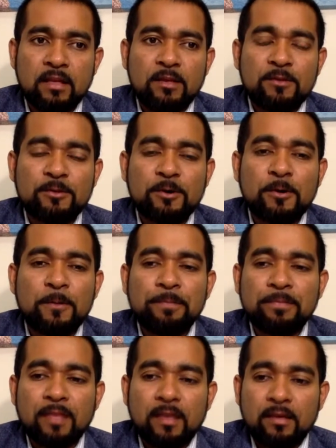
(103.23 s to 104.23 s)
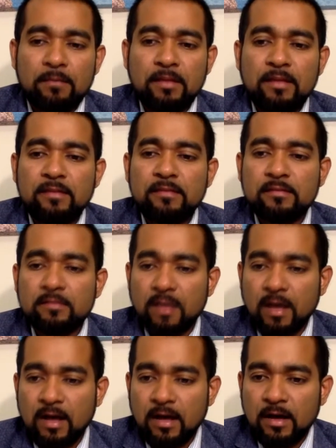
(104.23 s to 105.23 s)
So please
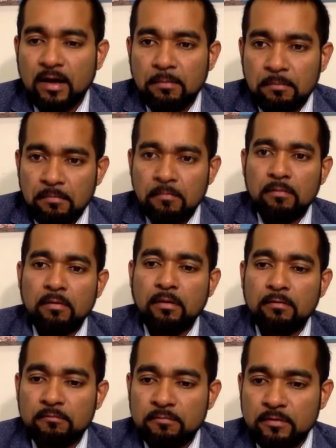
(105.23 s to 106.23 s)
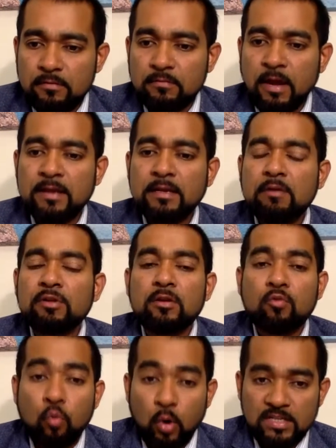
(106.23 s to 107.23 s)
write down your
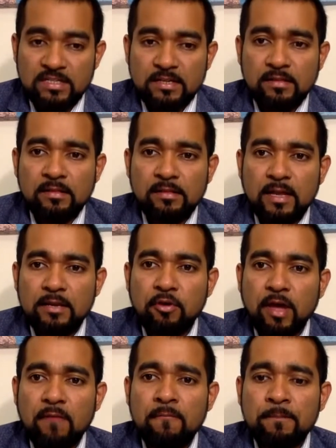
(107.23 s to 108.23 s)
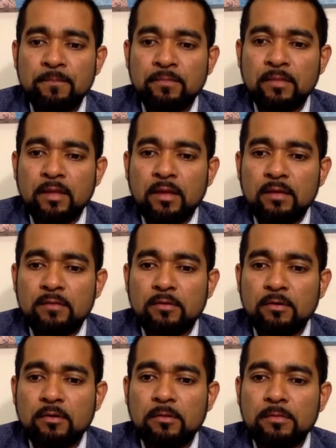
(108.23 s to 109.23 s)
question that you have.
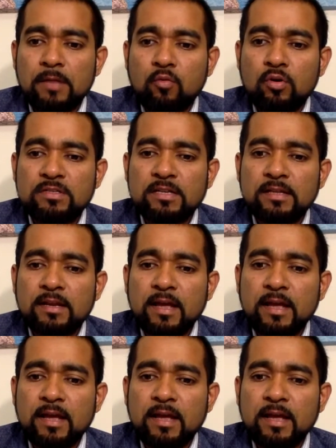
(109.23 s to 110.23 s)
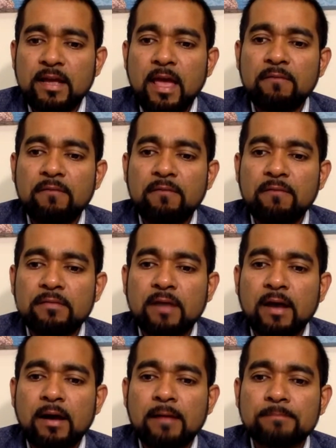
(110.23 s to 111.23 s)
So the question that I have
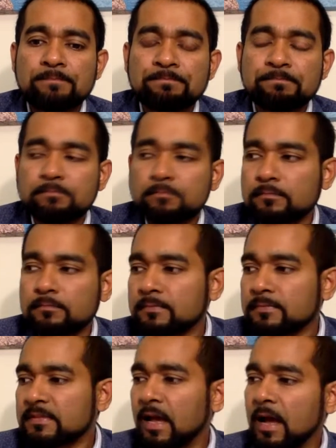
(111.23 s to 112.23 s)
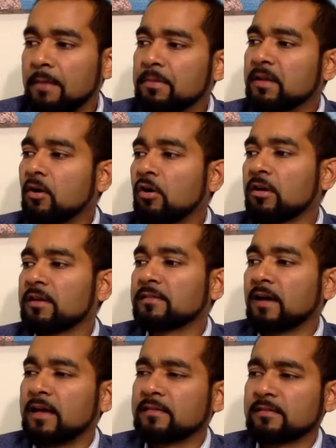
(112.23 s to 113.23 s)
is, I've been
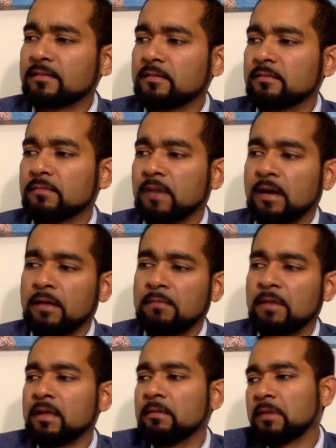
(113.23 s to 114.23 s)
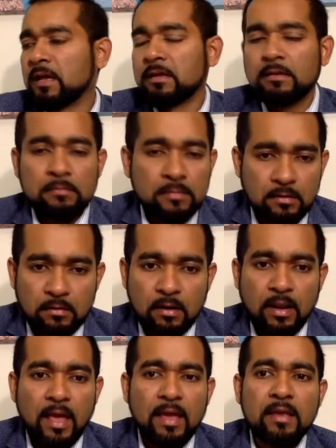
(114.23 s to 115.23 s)
always asked by my
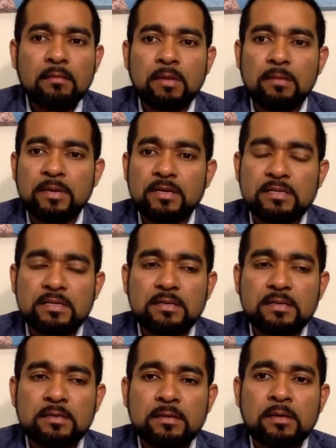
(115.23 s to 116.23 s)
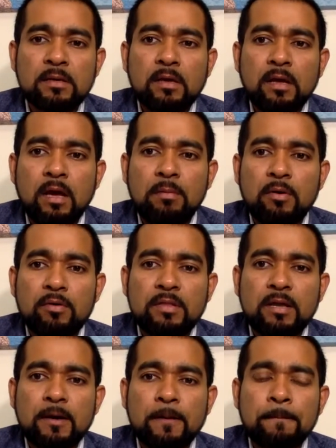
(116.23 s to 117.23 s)
client, my patient, about
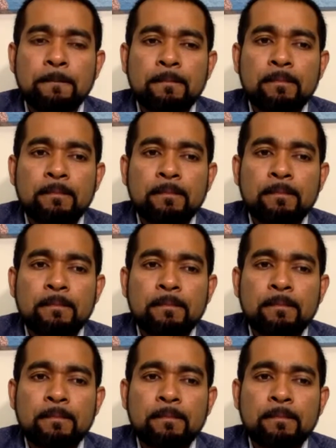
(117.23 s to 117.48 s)
the